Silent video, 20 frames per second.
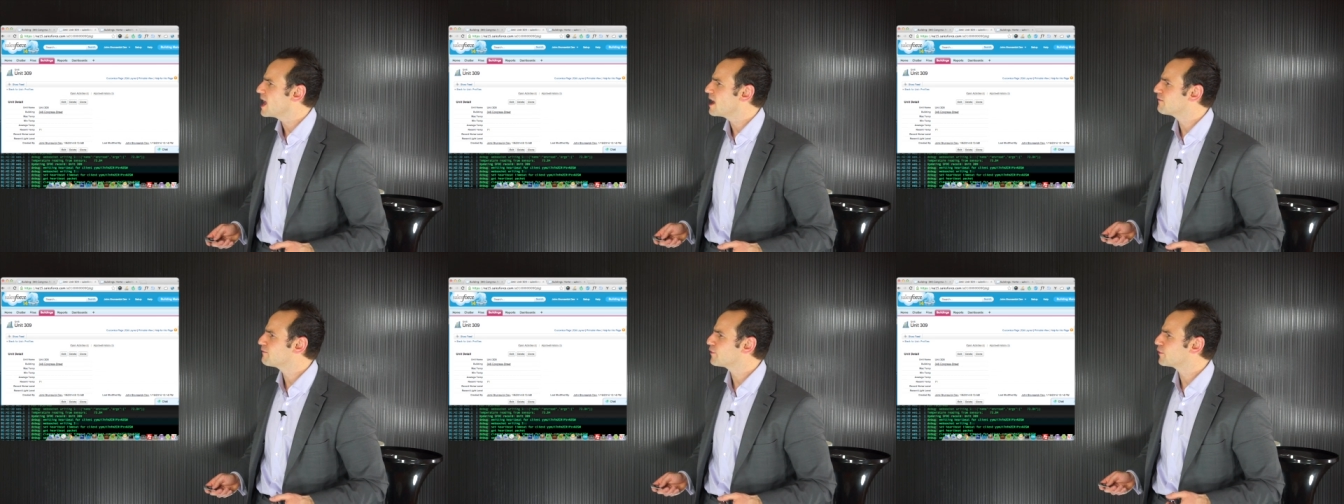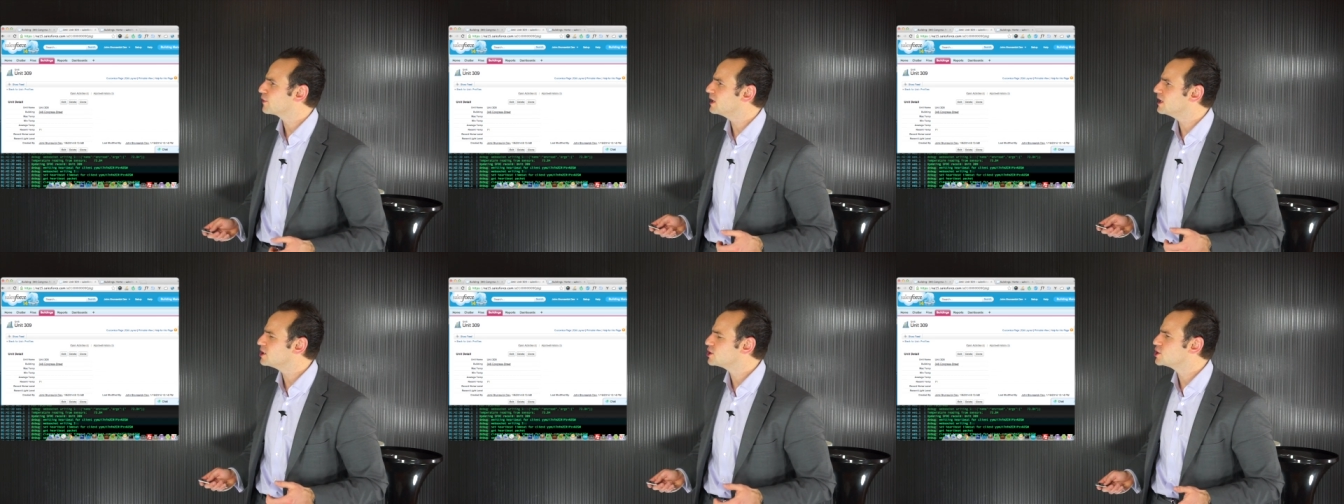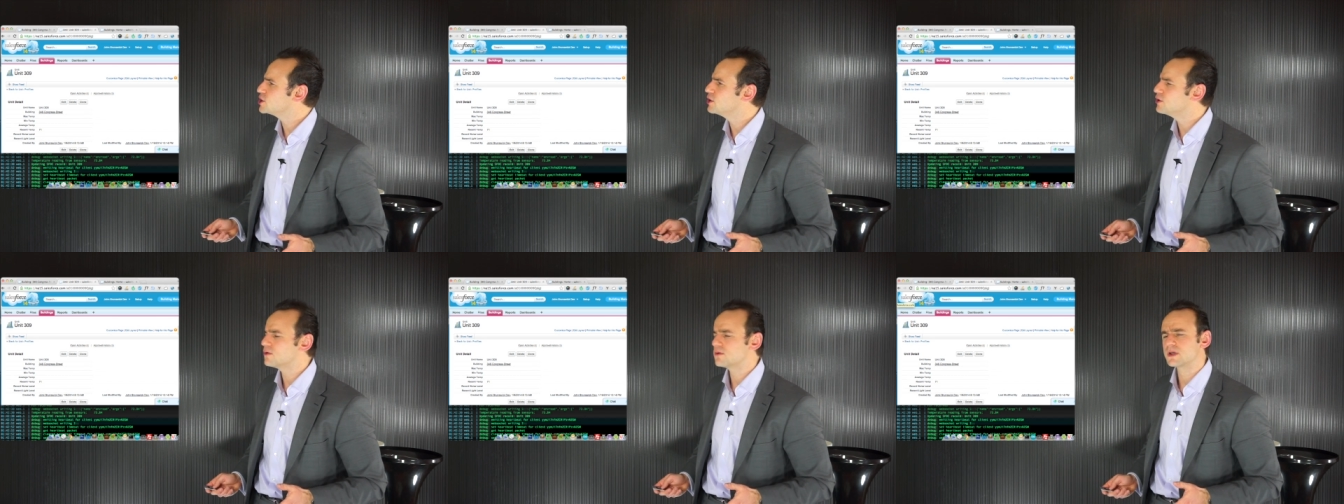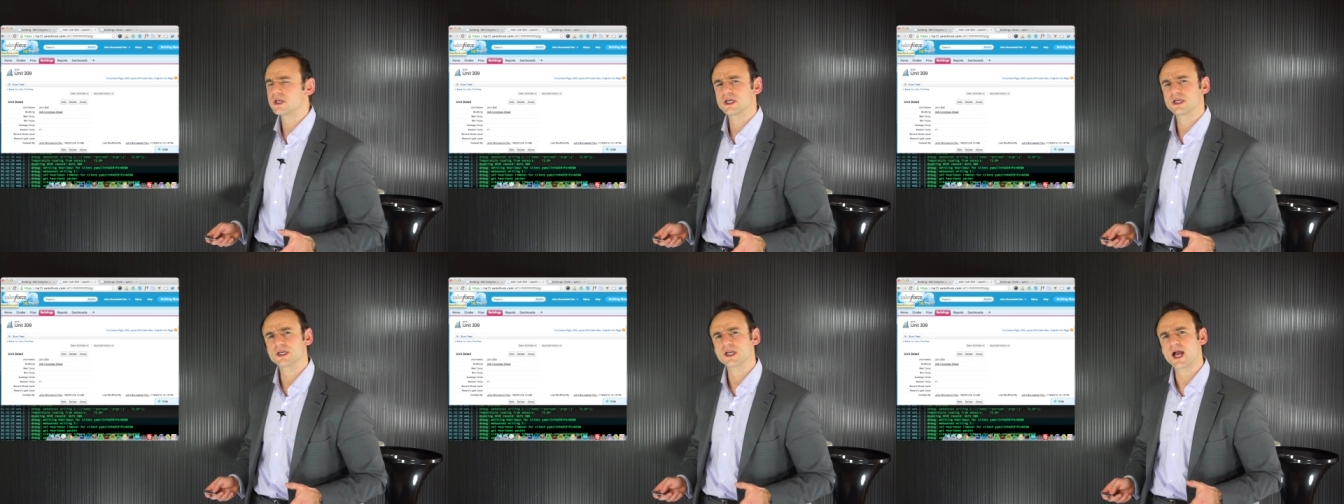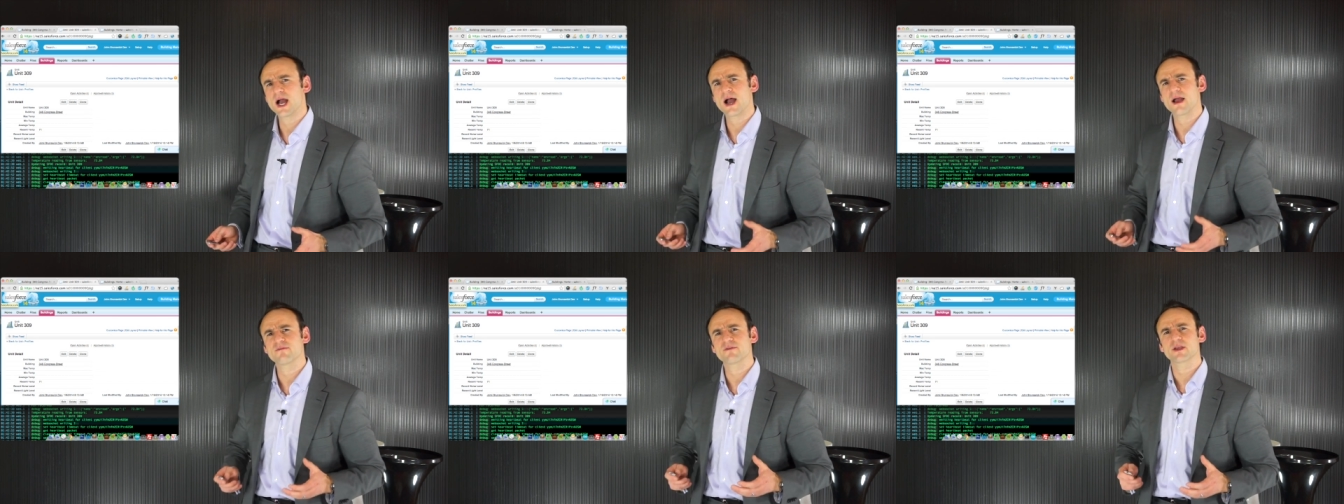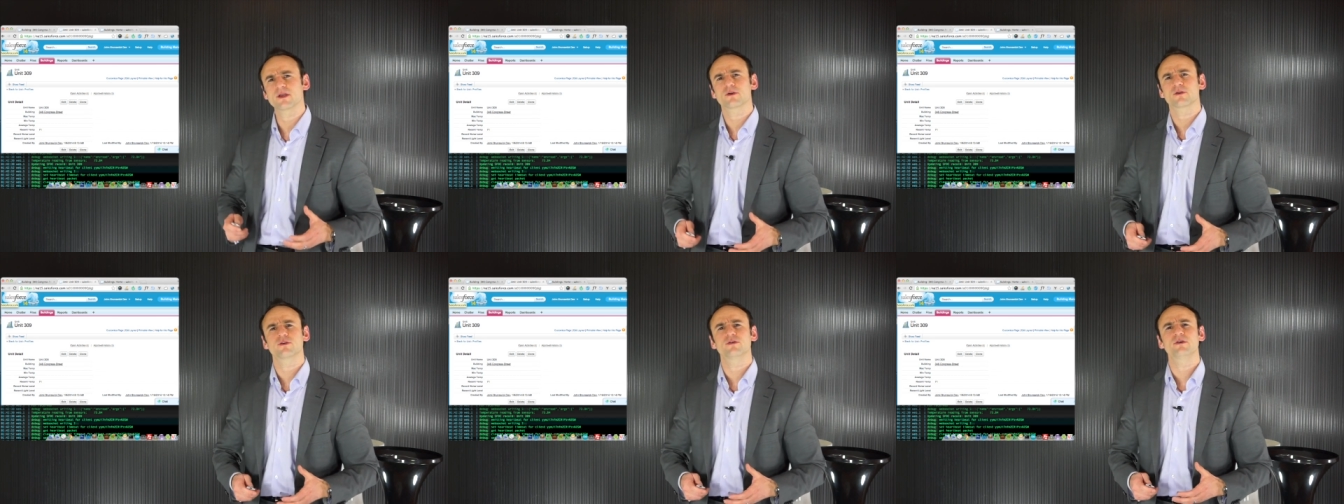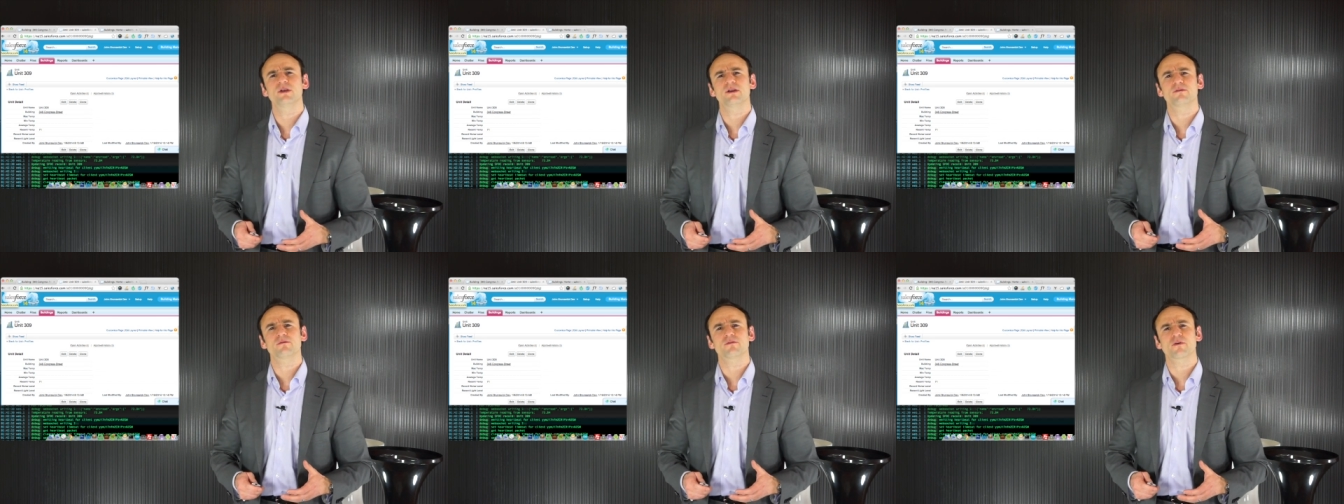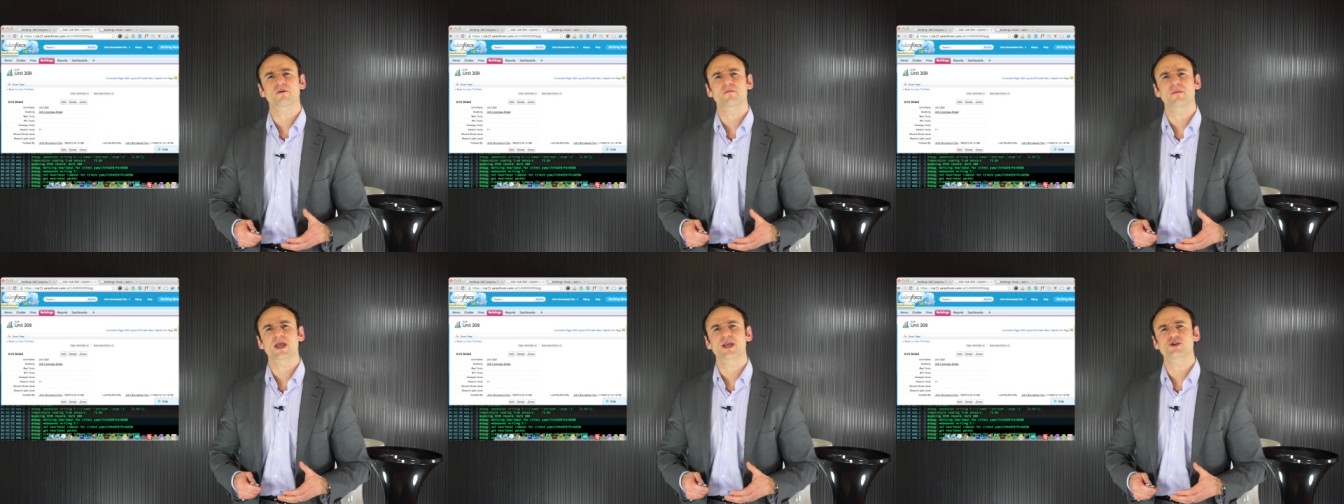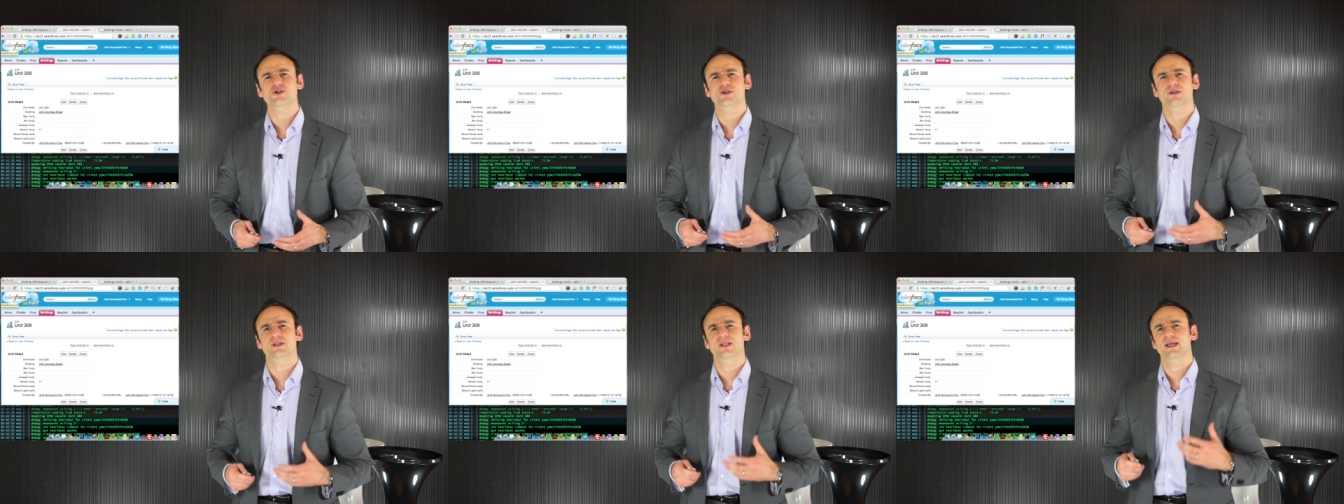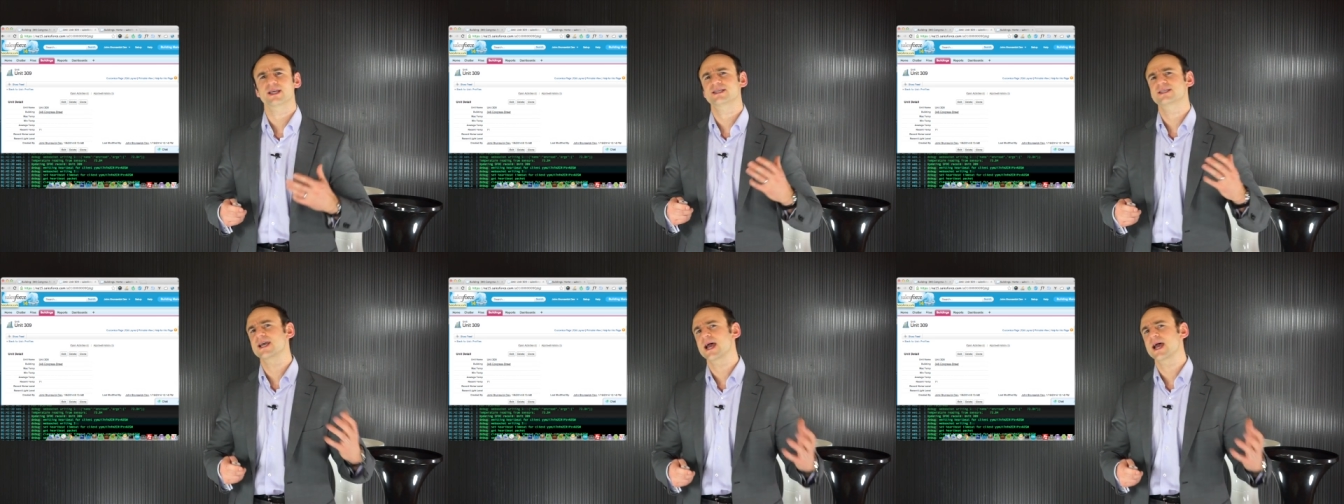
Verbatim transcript: And for each unit, I've included information like